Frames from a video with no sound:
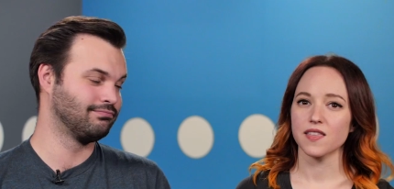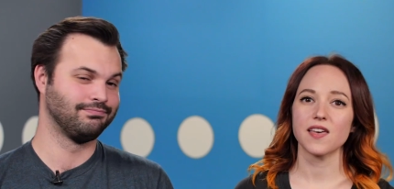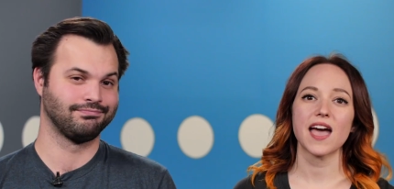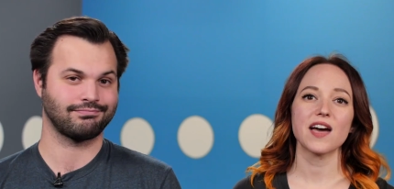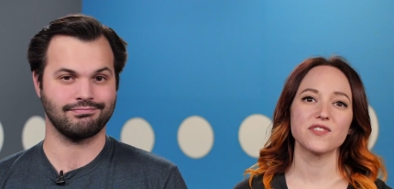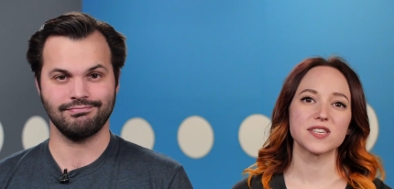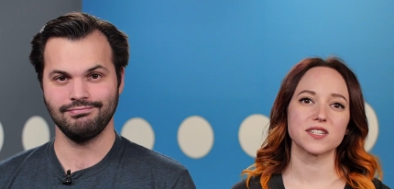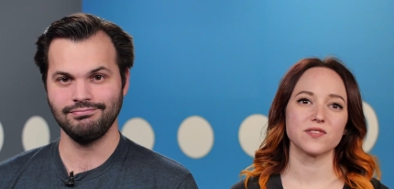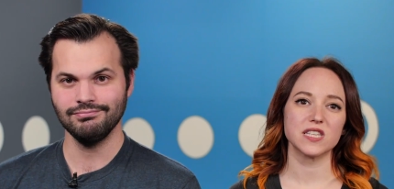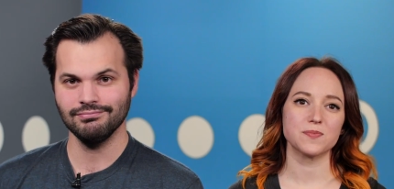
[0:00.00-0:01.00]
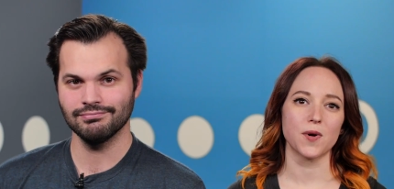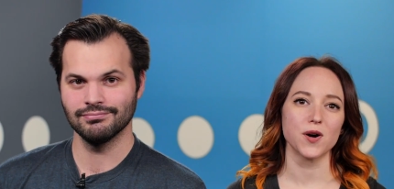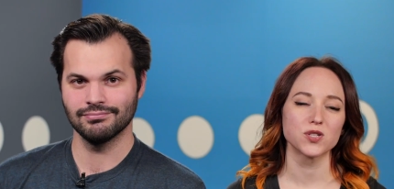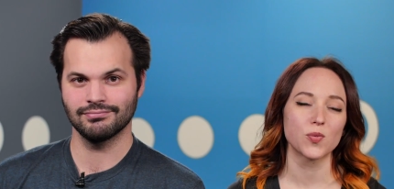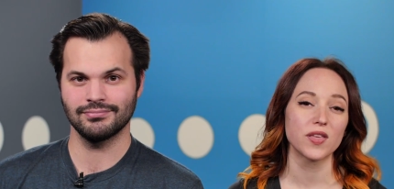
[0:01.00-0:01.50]
Speaker 1: The heaviest of these
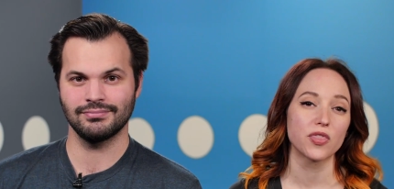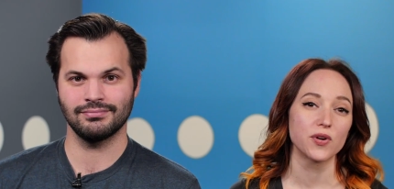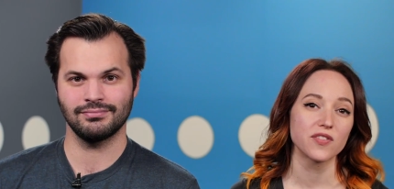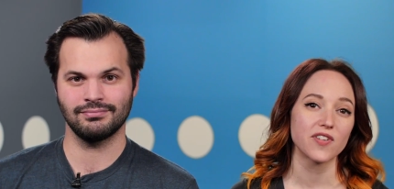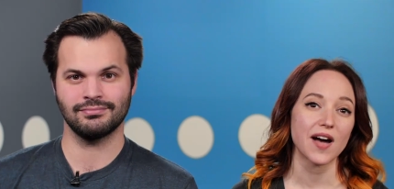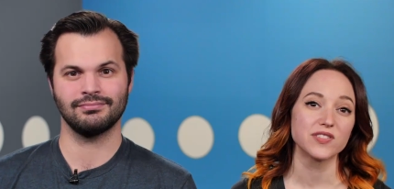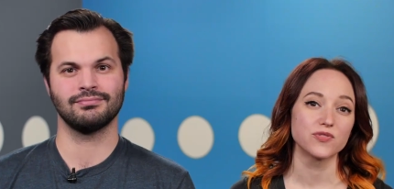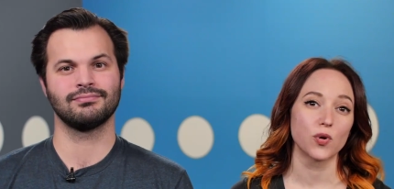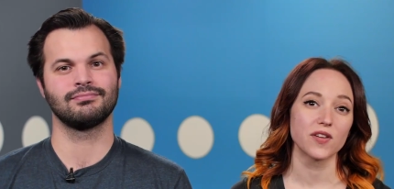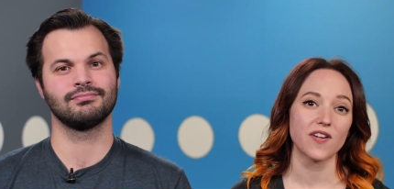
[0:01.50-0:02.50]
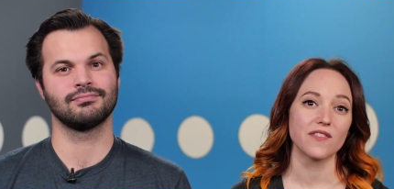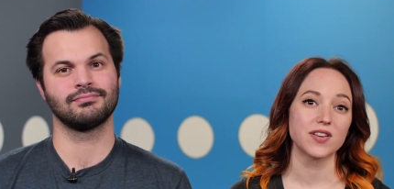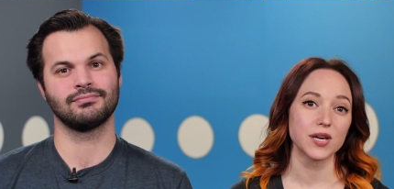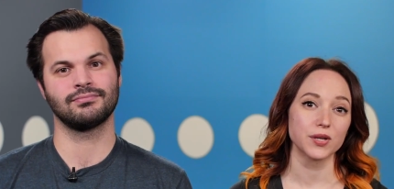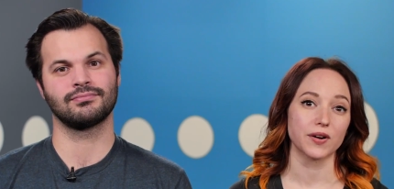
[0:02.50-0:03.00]
balls weighed 35 to
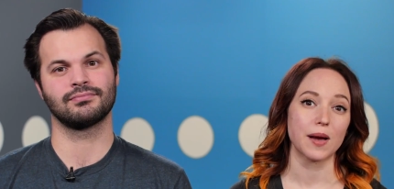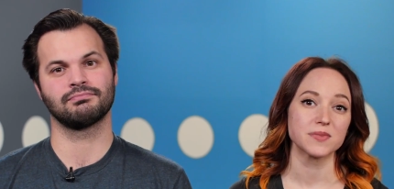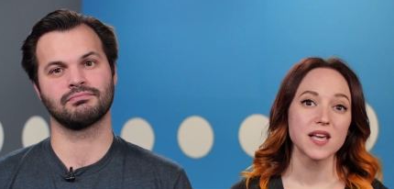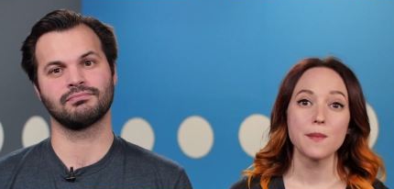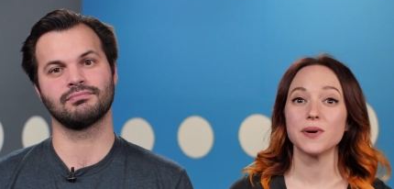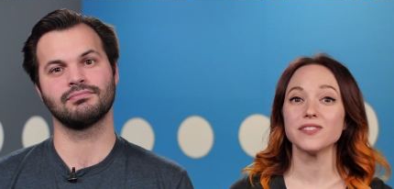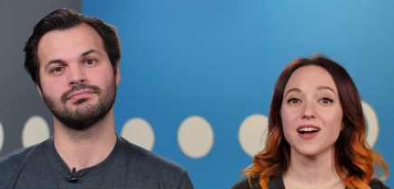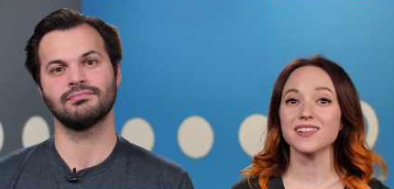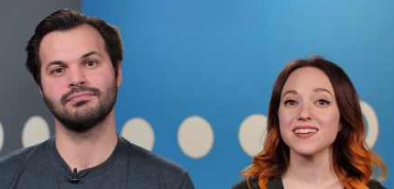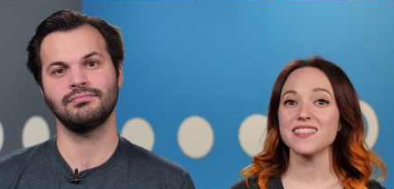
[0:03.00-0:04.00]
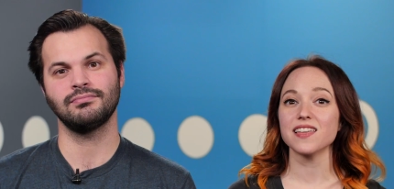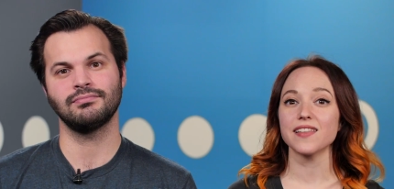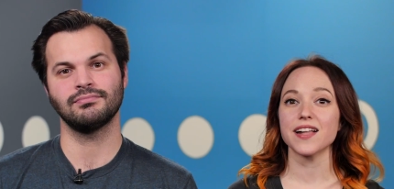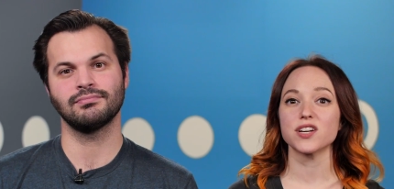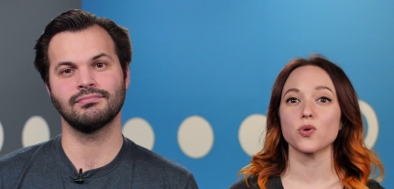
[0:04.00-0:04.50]
45 kilograms, but luckily they
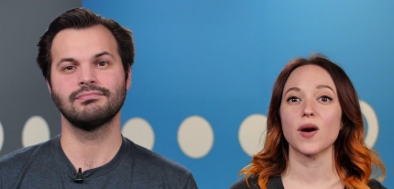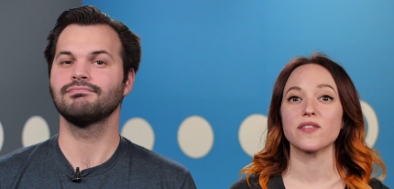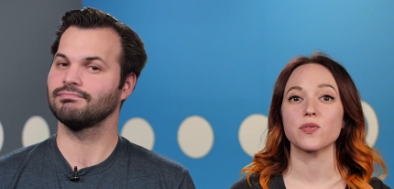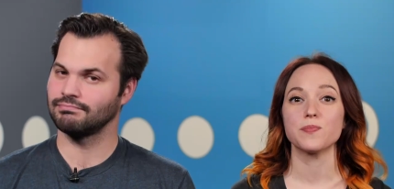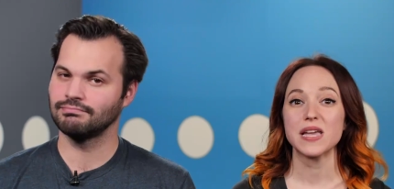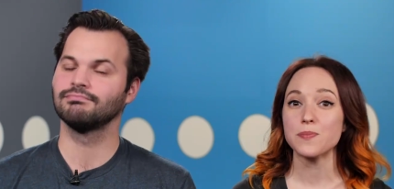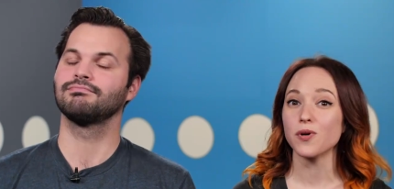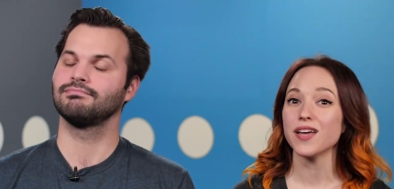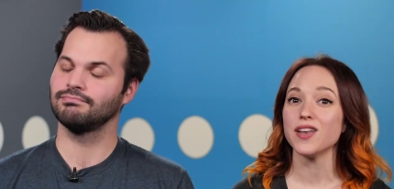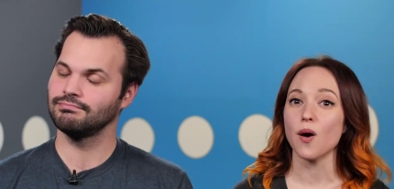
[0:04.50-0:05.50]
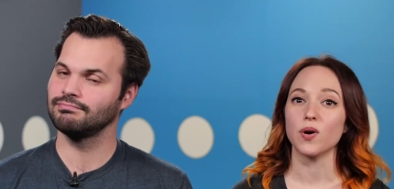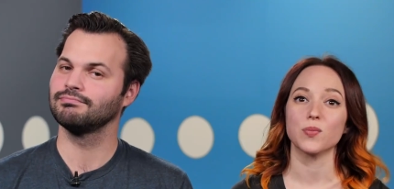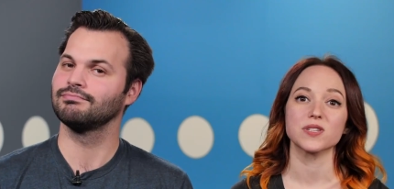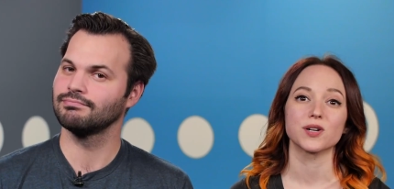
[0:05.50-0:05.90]
landed away from people and no one was